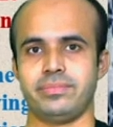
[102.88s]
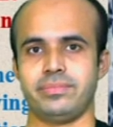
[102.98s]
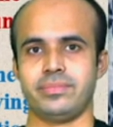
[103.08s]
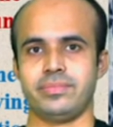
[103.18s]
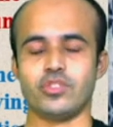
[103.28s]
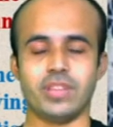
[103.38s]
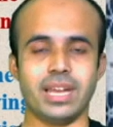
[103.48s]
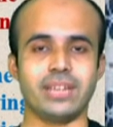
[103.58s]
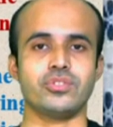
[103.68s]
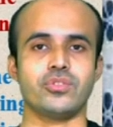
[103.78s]
So
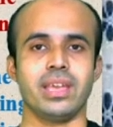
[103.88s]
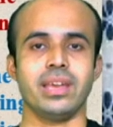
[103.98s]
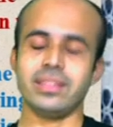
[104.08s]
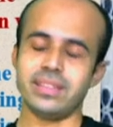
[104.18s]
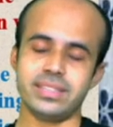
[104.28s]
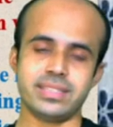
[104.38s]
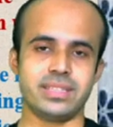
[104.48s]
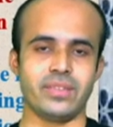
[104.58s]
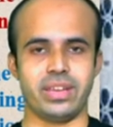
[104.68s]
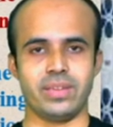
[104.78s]
that is why this is the
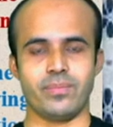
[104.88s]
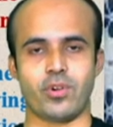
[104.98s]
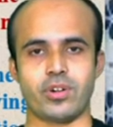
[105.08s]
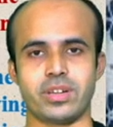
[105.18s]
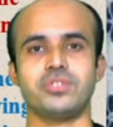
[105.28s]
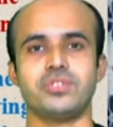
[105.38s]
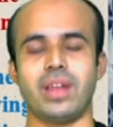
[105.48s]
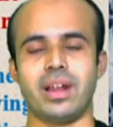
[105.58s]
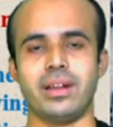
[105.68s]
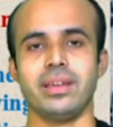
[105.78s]
very important to
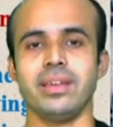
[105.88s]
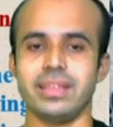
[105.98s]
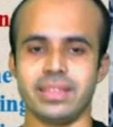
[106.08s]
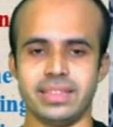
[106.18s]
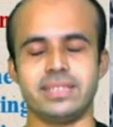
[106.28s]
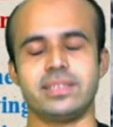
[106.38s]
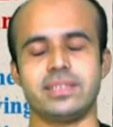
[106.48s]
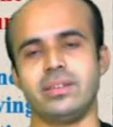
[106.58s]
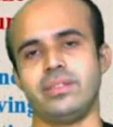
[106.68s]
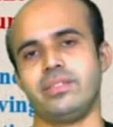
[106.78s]
learn this
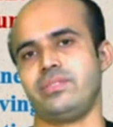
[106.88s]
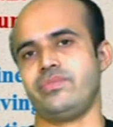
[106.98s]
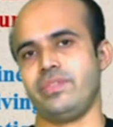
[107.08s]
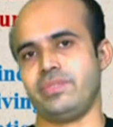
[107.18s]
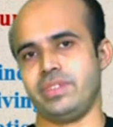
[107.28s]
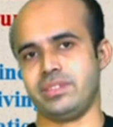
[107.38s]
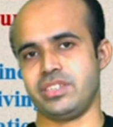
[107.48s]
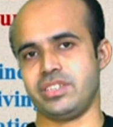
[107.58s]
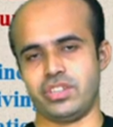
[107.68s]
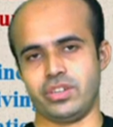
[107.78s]

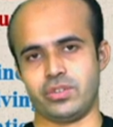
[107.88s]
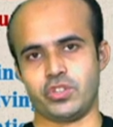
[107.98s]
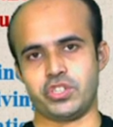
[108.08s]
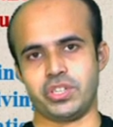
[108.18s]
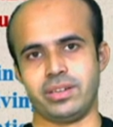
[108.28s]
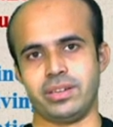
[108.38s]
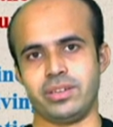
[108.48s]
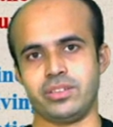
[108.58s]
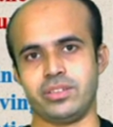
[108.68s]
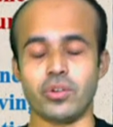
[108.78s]
16 question.
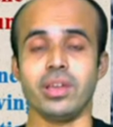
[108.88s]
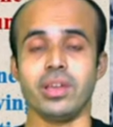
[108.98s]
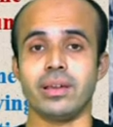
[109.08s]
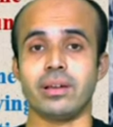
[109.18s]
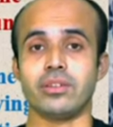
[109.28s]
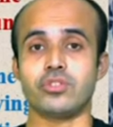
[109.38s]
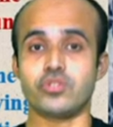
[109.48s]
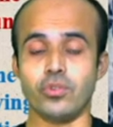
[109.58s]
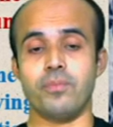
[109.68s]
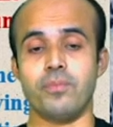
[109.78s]
So
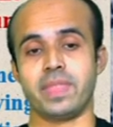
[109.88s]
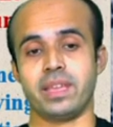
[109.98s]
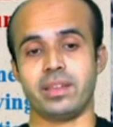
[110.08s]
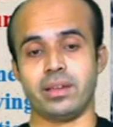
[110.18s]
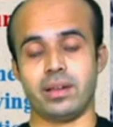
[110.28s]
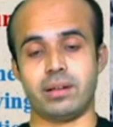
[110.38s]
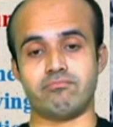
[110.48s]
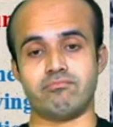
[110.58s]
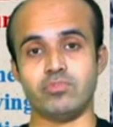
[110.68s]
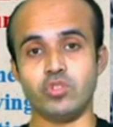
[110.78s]
to
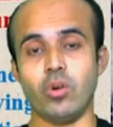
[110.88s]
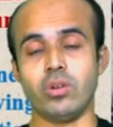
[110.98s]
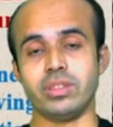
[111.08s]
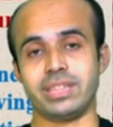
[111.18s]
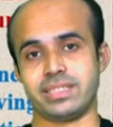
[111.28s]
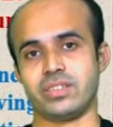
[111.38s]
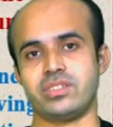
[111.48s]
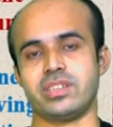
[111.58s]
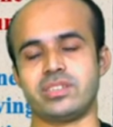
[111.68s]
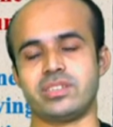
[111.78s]
know these
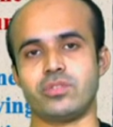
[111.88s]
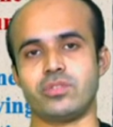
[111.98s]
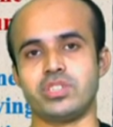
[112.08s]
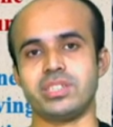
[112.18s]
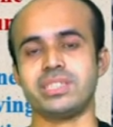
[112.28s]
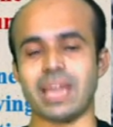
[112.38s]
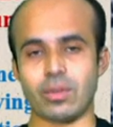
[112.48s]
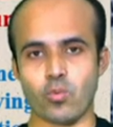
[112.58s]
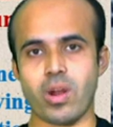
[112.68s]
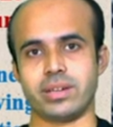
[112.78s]
16 questions, I
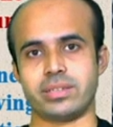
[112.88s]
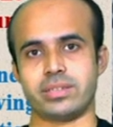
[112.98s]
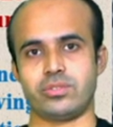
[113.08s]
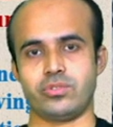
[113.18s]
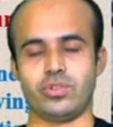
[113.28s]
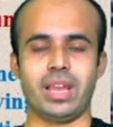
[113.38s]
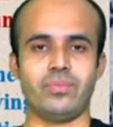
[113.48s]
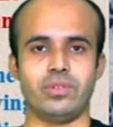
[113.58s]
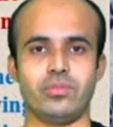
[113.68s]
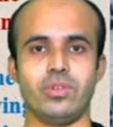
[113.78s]
want to
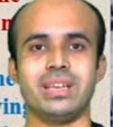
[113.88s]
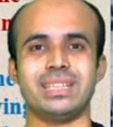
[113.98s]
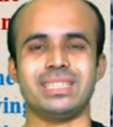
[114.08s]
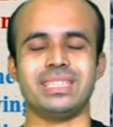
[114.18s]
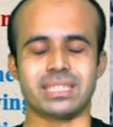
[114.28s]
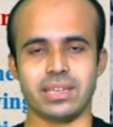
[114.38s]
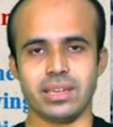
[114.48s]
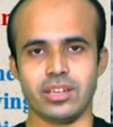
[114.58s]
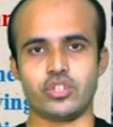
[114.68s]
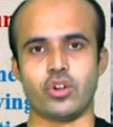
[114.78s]
help you
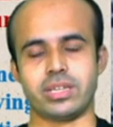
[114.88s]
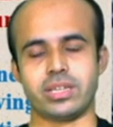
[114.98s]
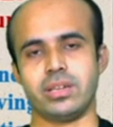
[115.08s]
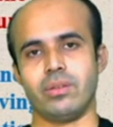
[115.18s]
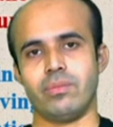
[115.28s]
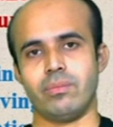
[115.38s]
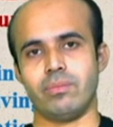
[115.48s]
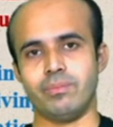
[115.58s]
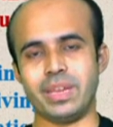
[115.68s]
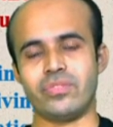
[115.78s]
just short
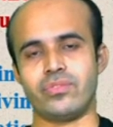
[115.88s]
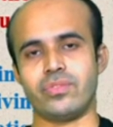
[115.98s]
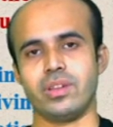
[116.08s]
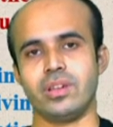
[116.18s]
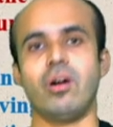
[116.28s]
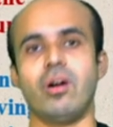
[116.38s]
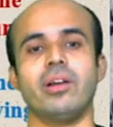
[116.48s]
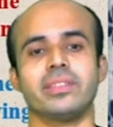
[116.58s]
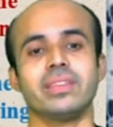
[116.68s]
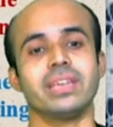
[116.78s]
brief
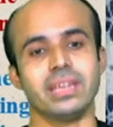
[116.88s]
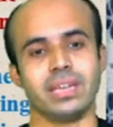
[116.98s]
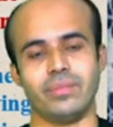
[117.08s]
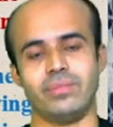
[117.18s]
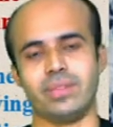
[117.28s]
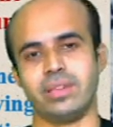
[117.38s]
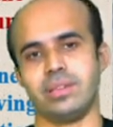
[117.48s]
on every